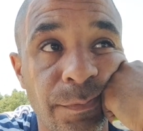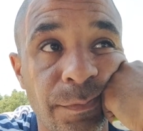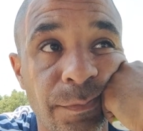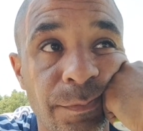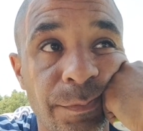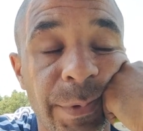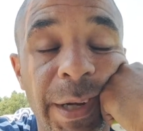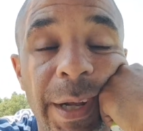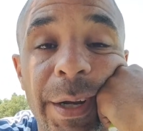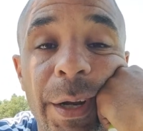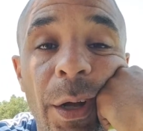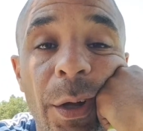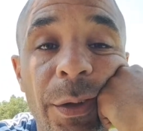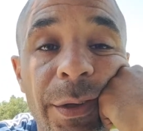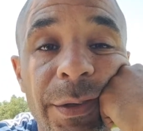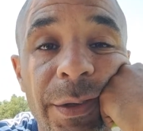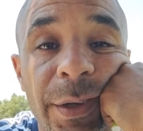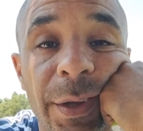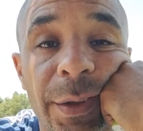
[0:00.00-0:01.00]
But I know
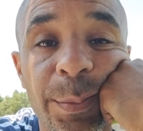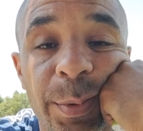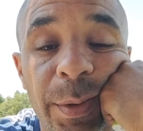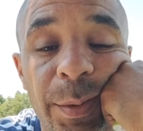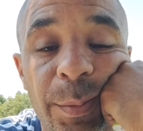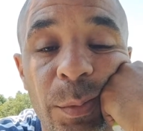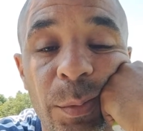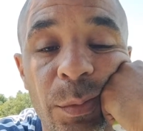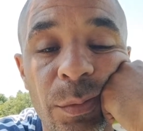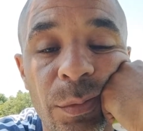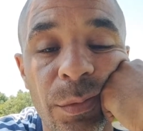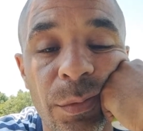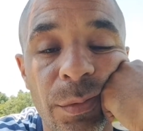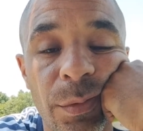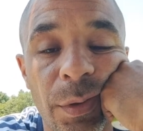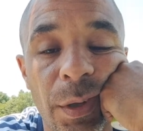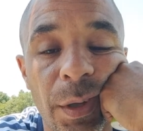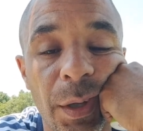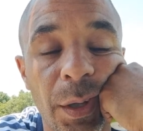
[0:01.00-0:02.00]
there's other people
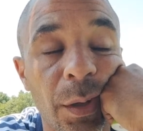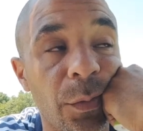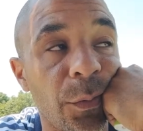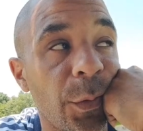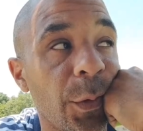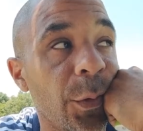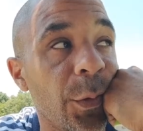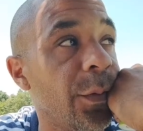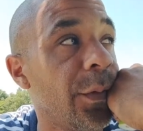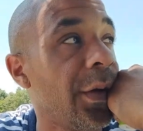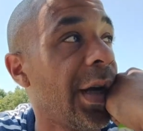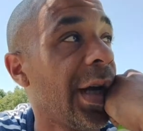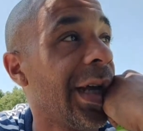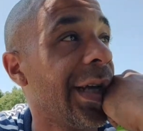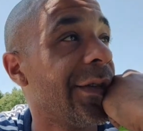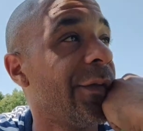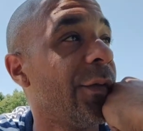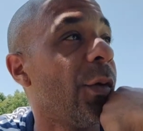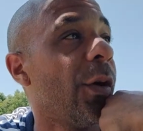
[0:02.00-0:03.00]
rooting, I
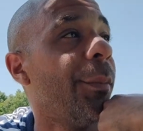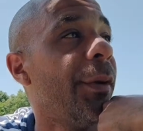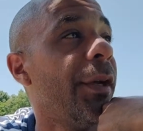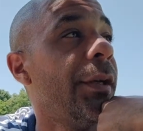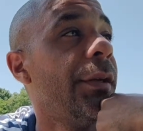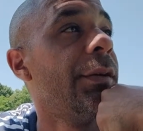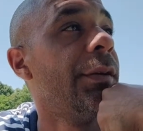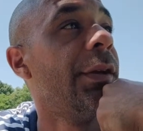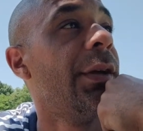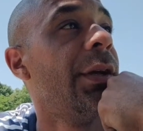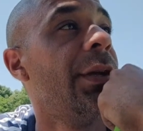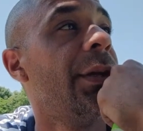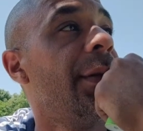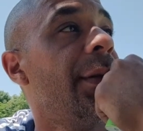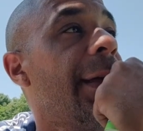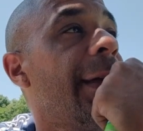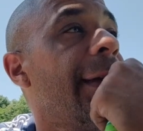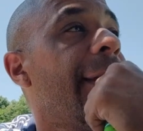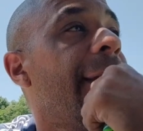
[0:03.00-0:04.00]
guess, for me.
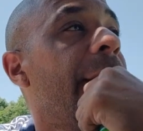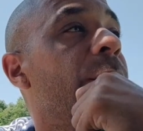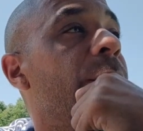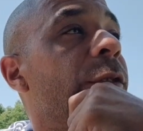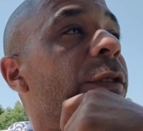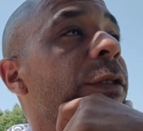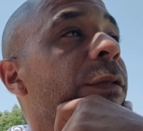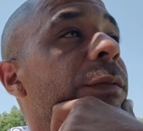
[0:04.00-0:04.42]
That counts.